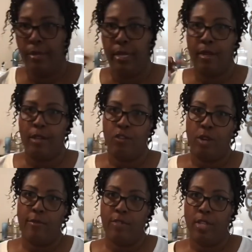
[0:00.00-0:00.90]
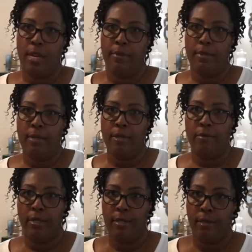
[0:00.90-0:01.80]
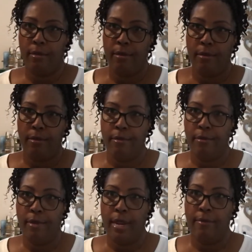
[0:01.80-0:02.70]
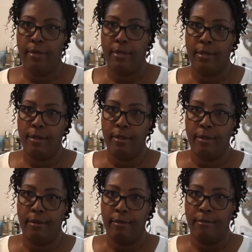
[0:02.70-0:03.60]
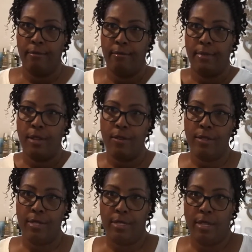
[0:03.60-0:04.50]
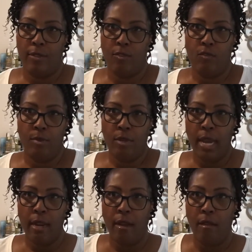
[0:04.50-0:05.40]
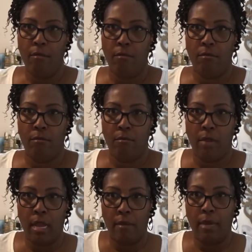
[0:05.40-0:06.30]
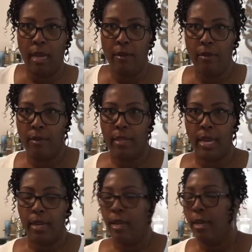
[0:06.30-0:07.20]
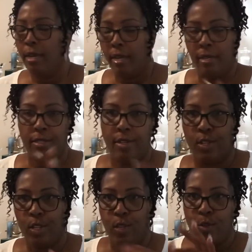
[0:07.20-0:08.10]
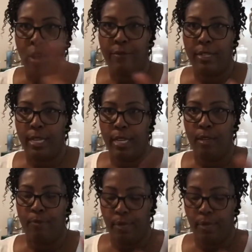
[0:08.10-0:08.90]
they call travel shabooties when you travel and your colon just says, ooh, you're not at home. I don't know that. So, you know, you have to keep,